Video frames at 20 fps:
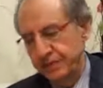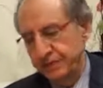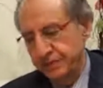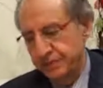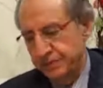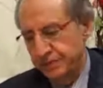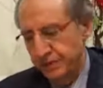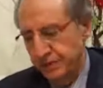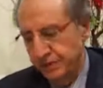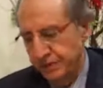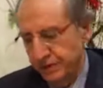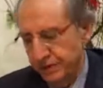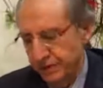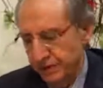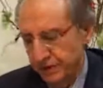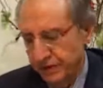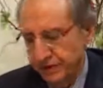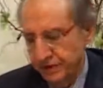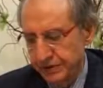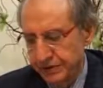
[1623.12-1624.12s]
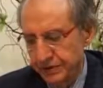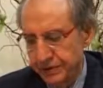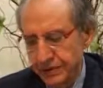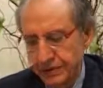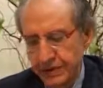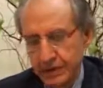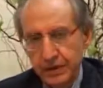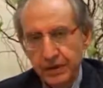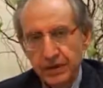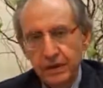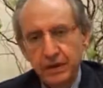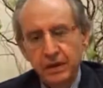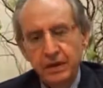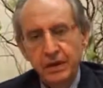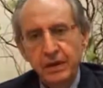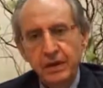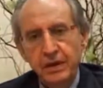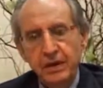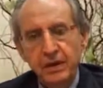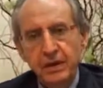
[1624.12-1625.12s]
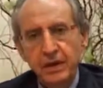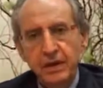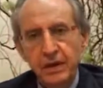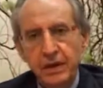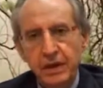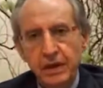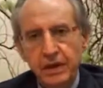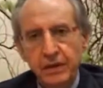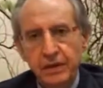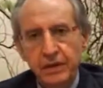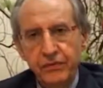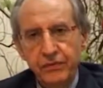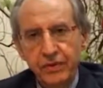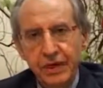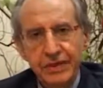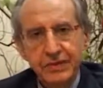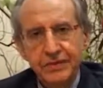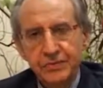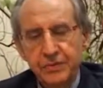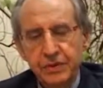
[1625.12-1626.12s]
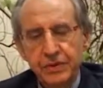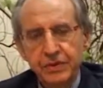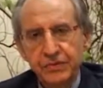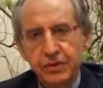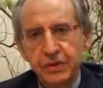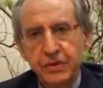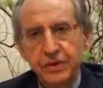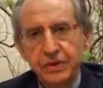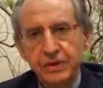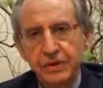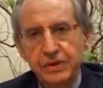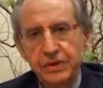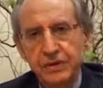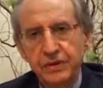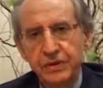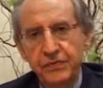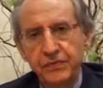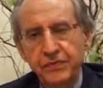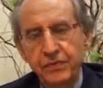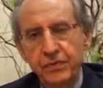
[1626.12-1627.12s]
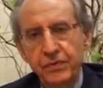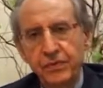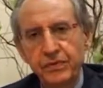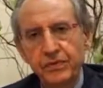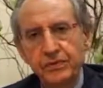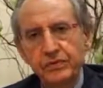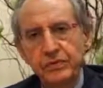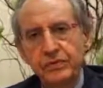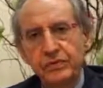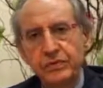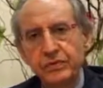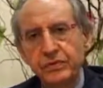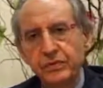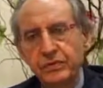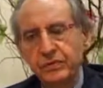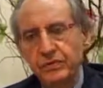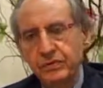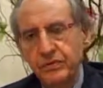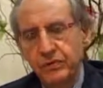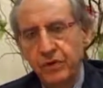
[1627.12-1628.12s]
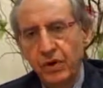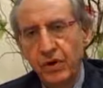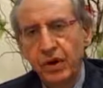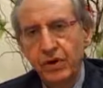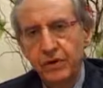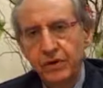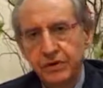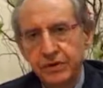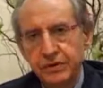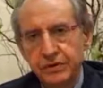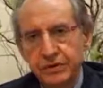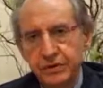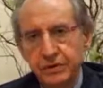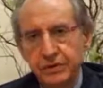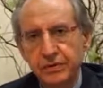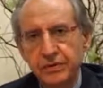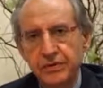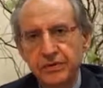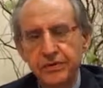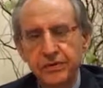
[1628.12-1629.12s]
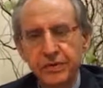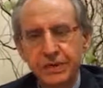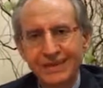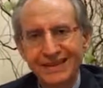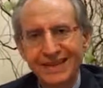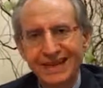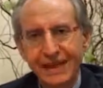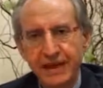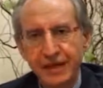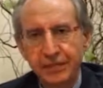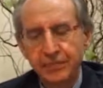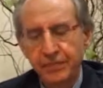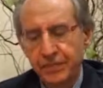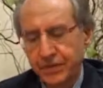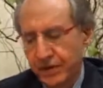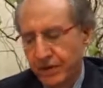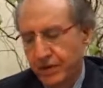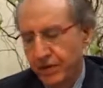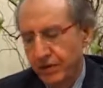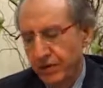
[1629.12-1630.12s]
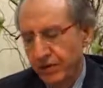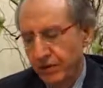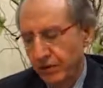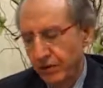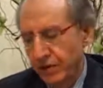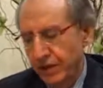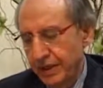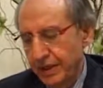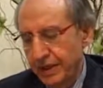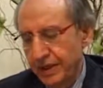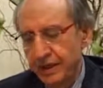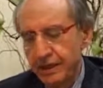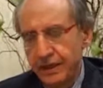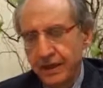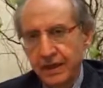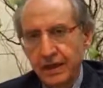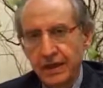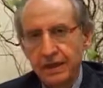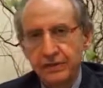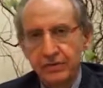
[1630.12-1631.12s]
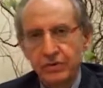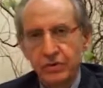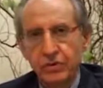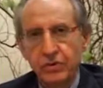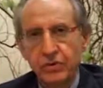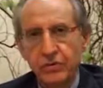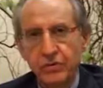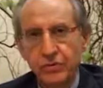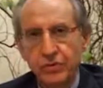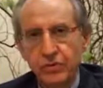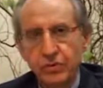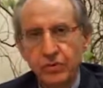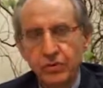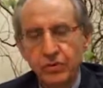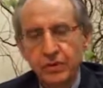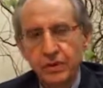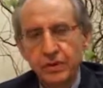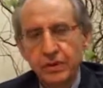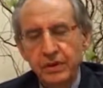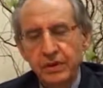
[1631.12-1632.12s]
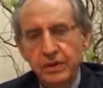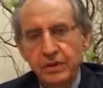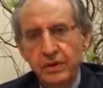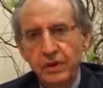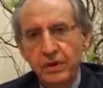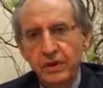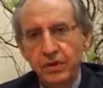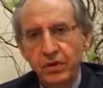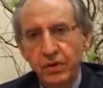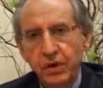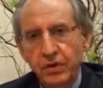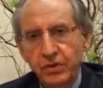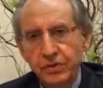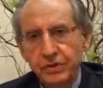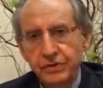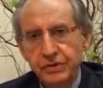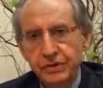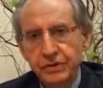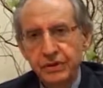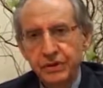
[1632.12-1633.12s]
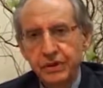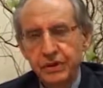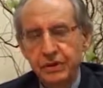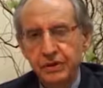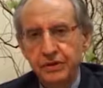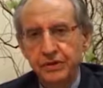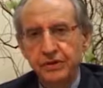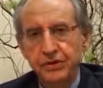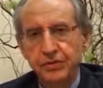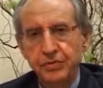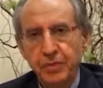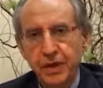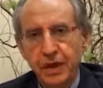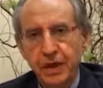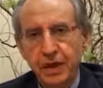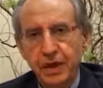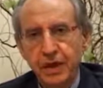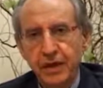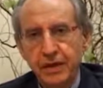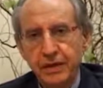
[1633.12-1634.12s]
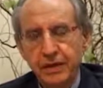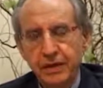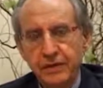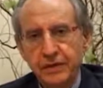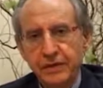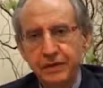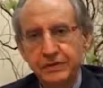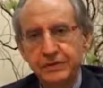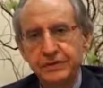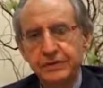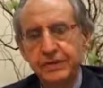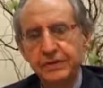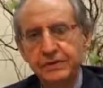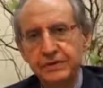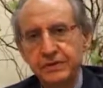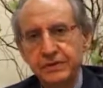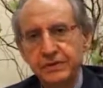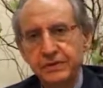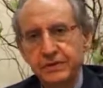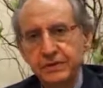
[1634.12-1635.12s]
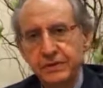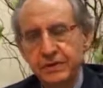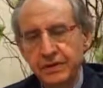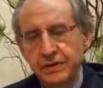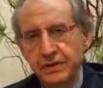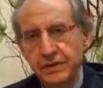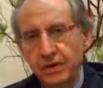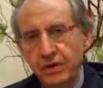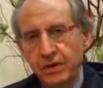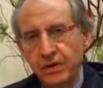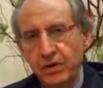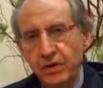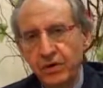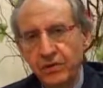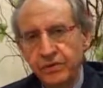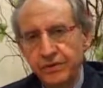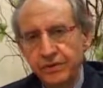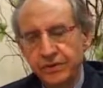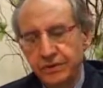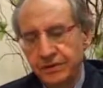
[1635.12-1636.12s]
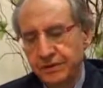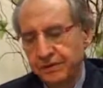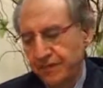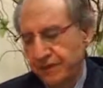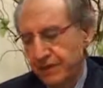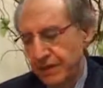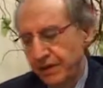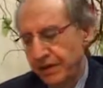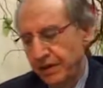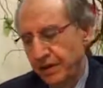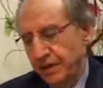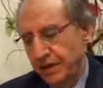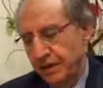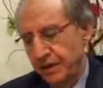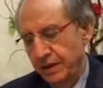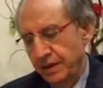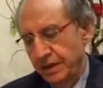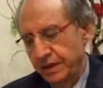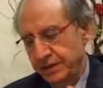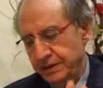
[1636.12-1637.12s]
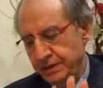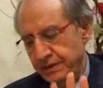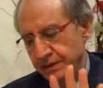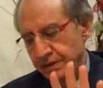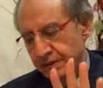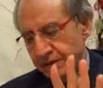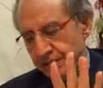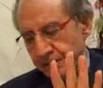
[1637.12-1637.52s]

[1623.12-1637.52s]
disputed this. And the vast majority of scholars and mazahib recognize also analogy in ijma, consensus in analogy as